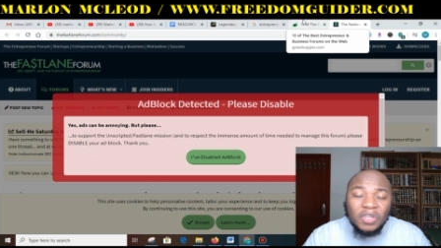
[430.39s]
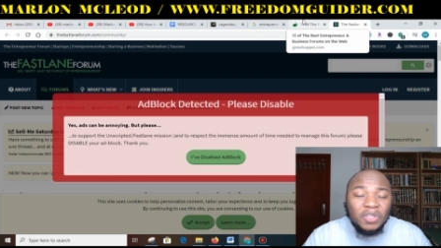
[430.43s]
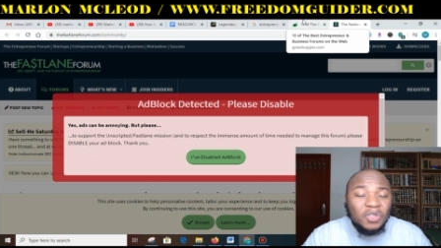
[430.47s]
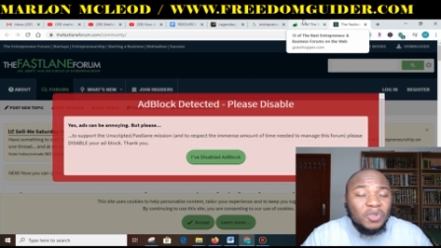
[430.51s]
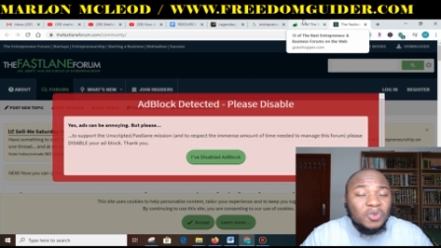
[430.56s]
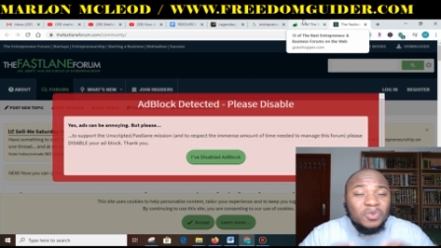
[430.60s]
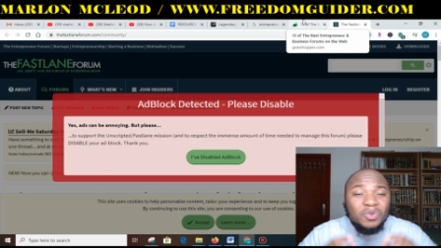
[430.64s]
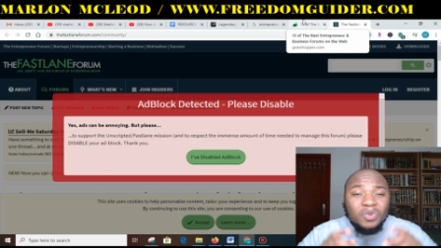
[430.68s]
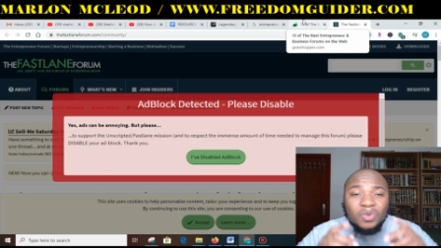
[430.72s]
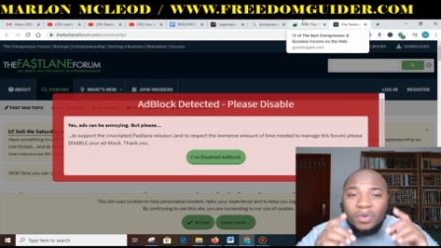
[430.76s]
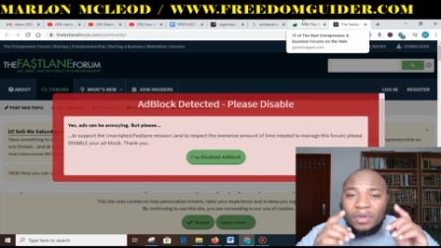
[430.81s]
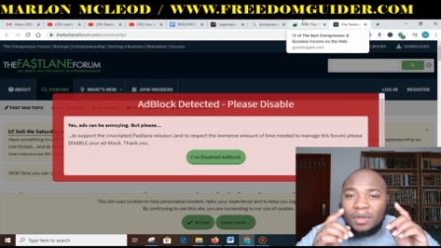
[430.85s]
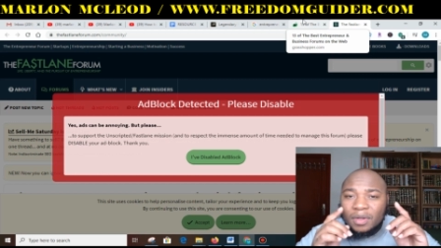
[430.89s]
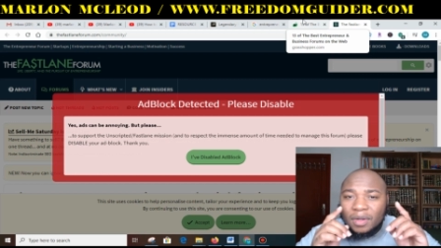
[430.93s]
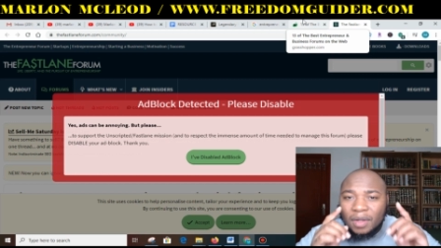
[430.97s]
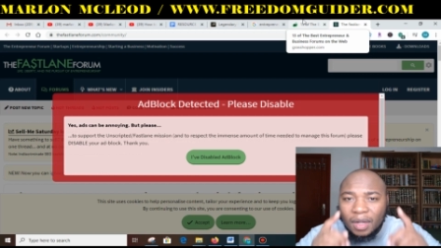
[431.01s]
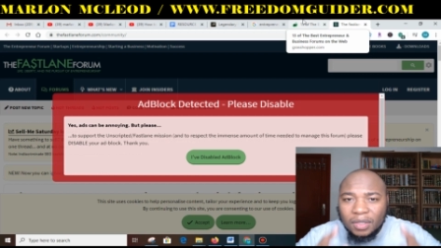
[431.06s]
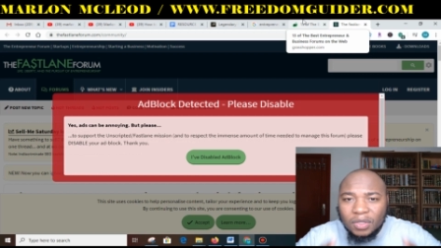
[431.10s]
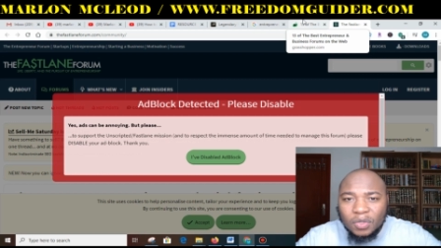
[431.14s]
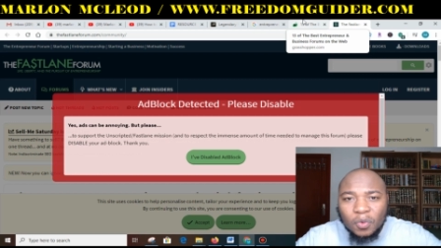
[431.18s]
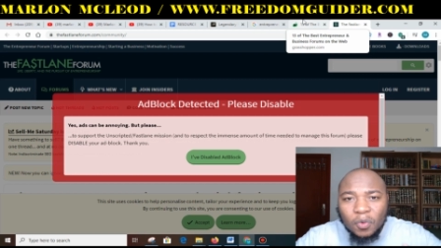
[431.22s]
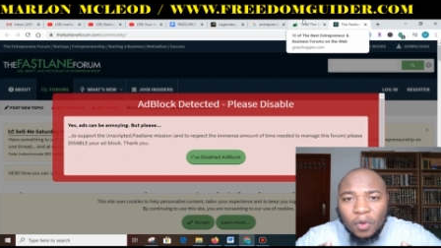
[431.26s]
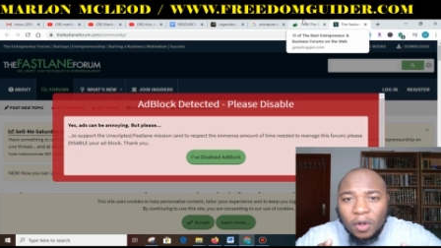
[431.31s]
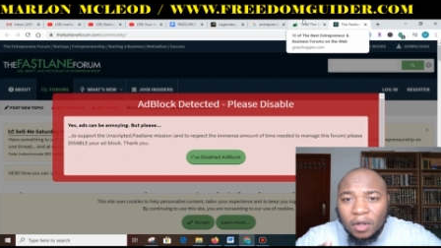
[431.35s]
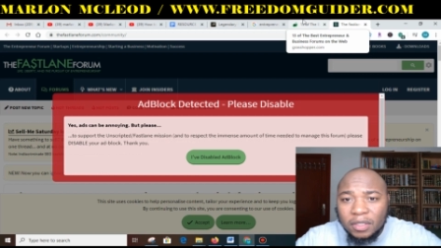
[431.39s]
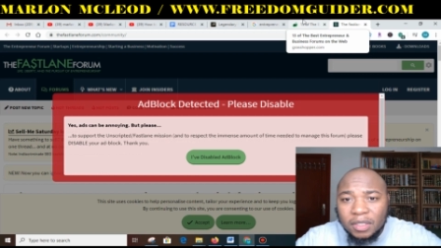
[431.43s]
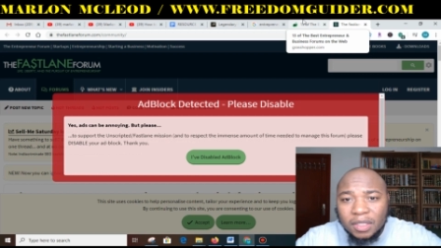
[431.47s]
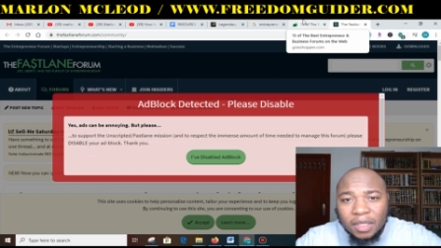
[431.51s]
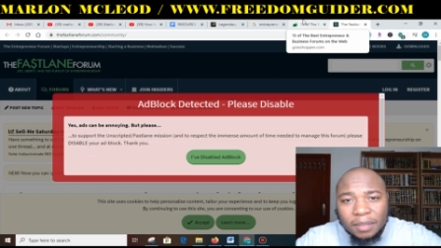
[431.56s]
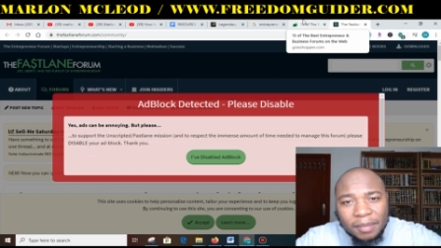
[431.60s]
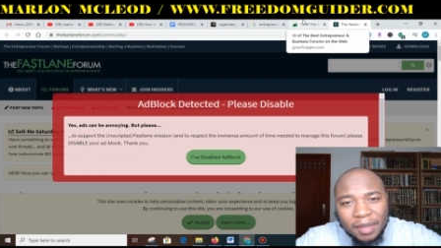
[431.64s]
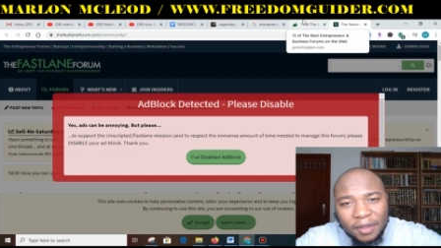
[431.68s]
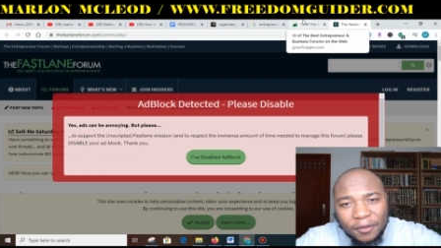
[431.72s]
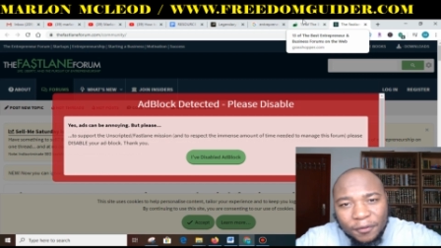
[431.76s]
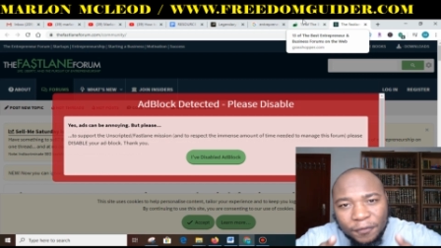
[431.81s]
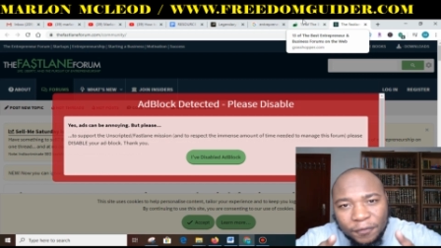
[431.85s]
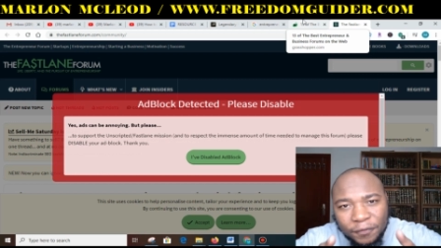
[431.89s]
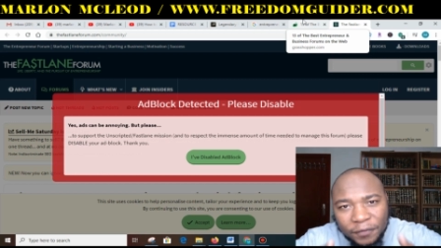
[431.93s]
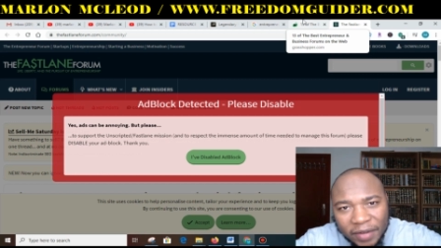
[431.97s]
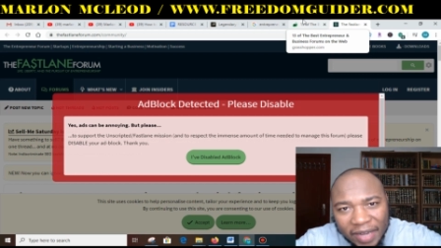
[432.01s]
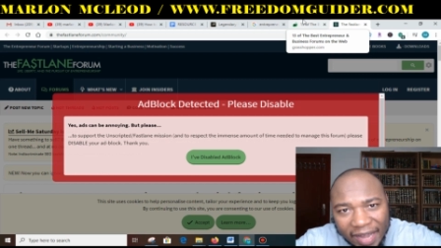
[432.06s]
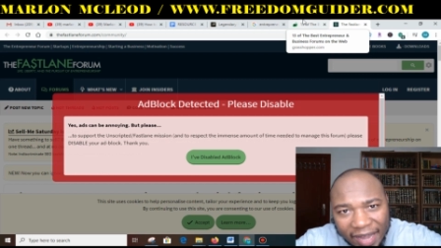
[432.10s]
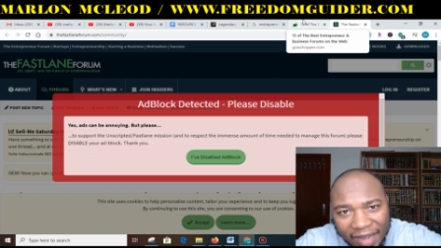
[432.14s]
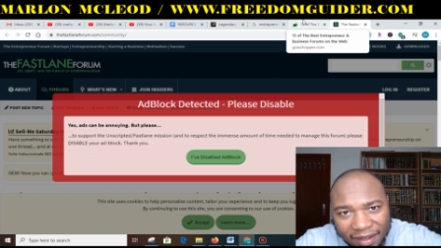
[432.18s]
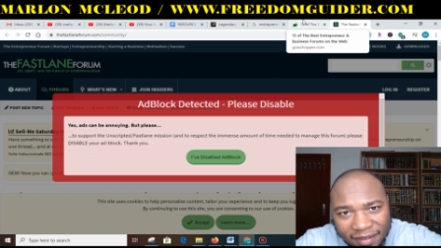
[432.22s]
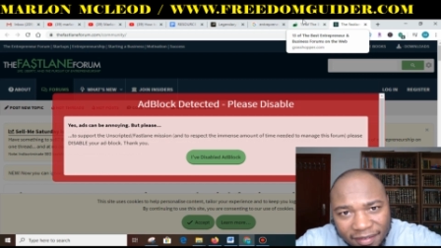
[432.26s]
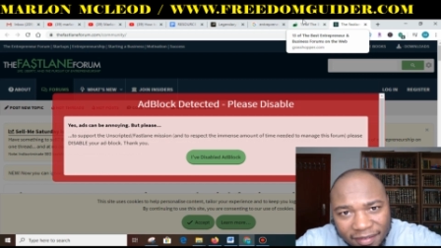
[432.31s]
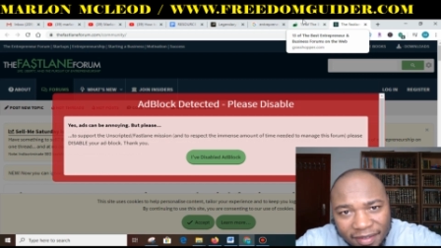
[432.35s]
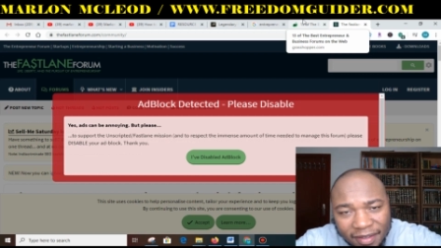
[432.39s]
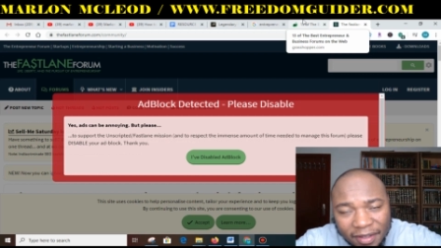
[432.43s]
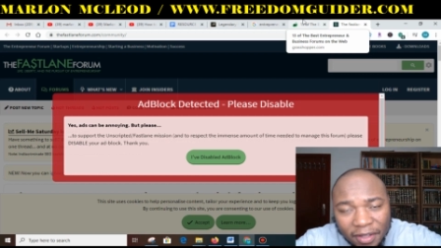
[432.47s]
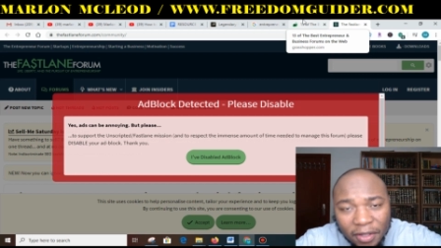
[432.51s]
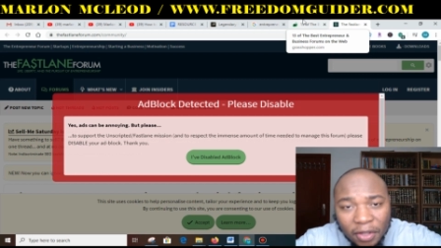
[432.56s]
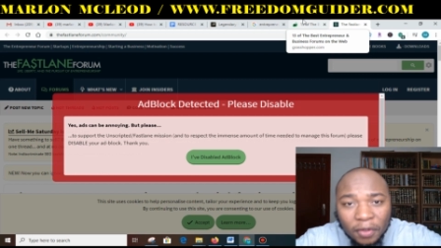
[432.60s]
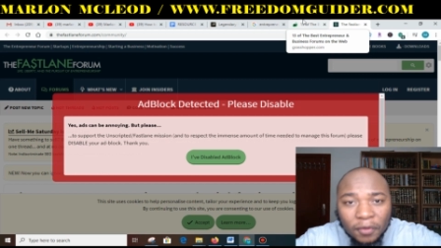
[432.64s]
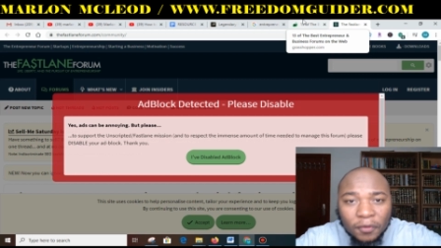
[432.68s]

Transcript: You do not want to be flagged